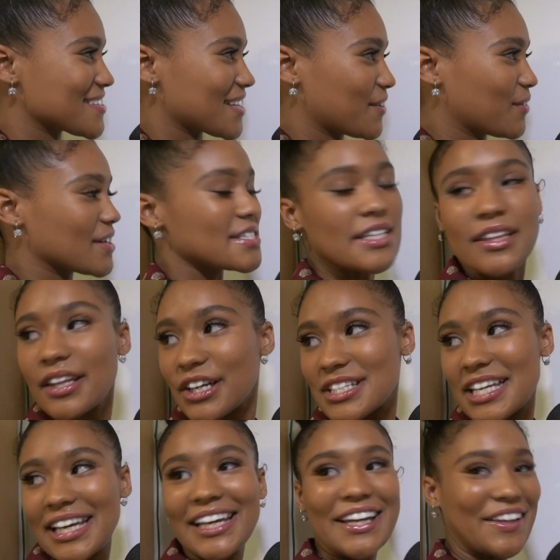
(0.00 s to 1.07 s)
I was in there
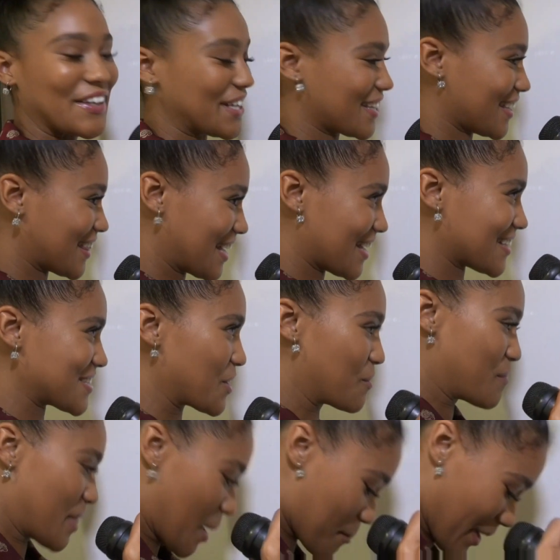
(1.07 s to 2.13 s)
taking a look and they told
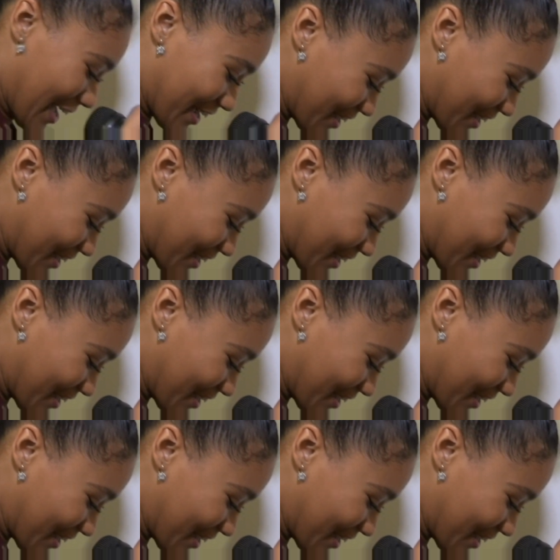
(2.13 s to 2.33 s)
me that my